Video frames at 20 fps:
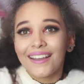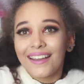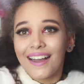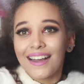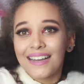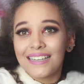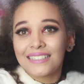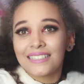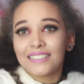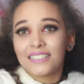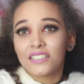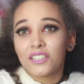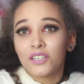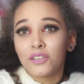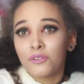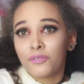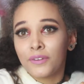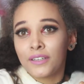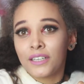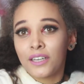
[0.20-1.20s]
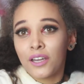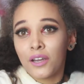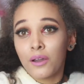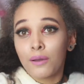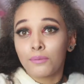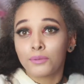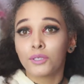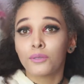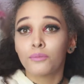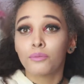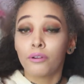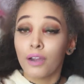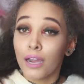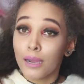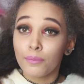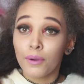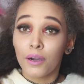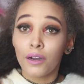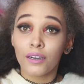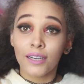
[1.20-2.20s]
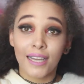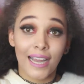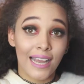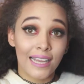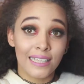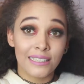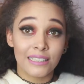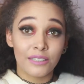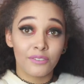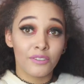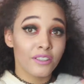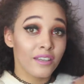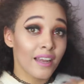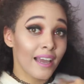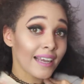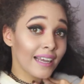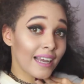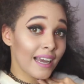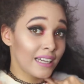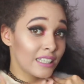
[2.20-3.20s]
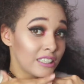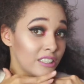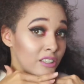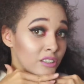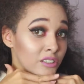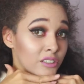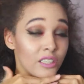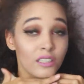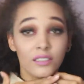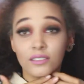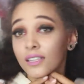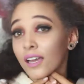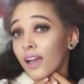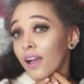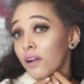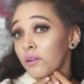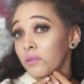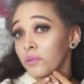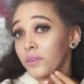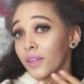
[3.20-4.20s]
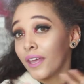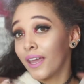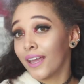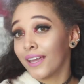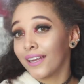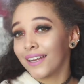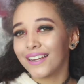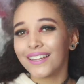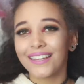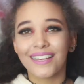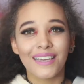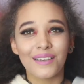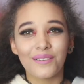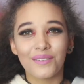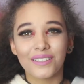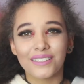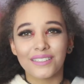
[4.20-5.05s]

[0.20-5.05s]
guys, it's a new video. I'm doing Primark, and if you like how this look turned out, then keep